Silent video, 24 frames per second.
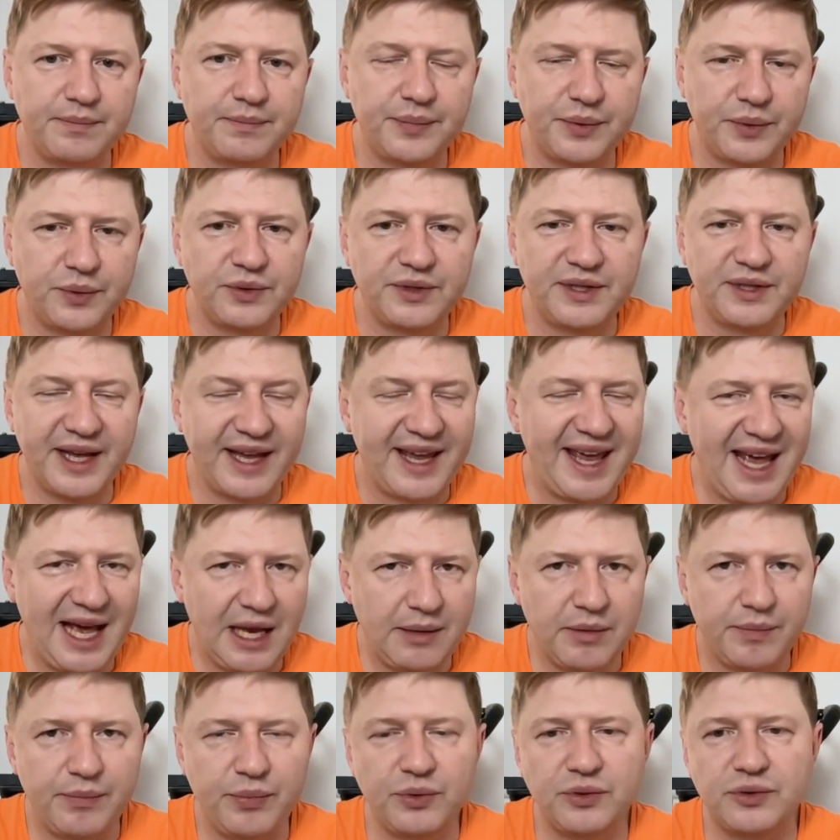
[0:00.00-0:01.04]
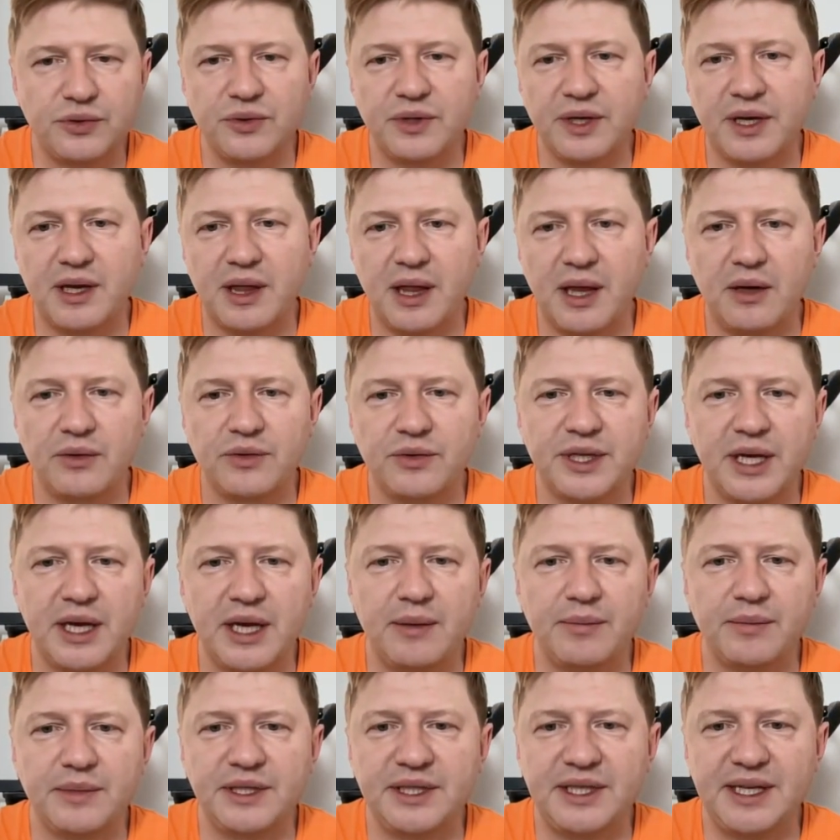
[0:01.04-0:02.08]
put they can be put to the Claude
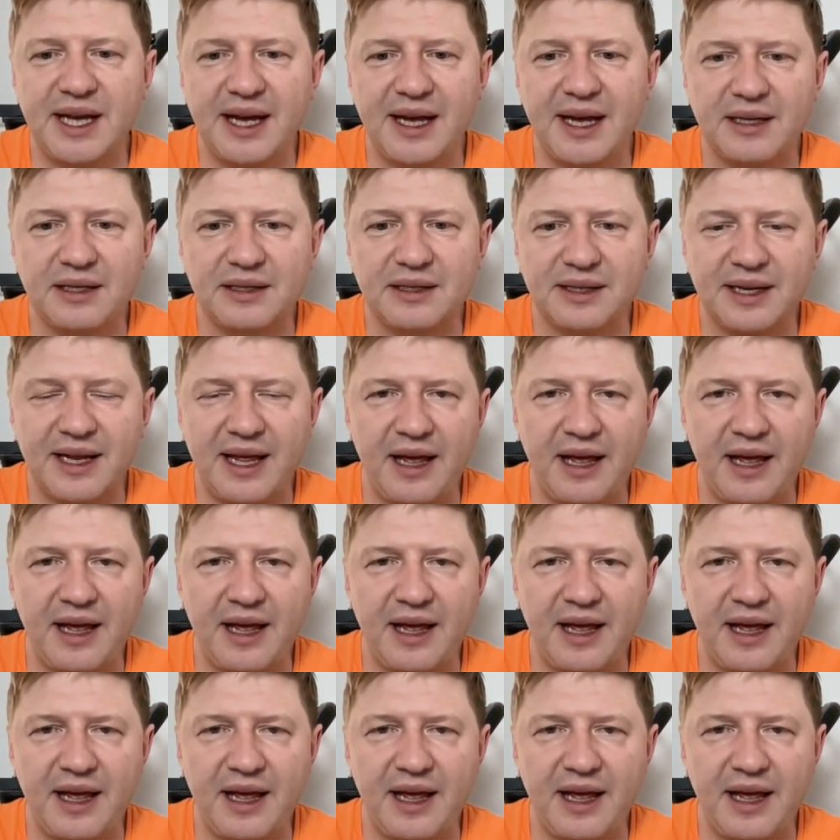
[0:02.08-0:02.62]
MD and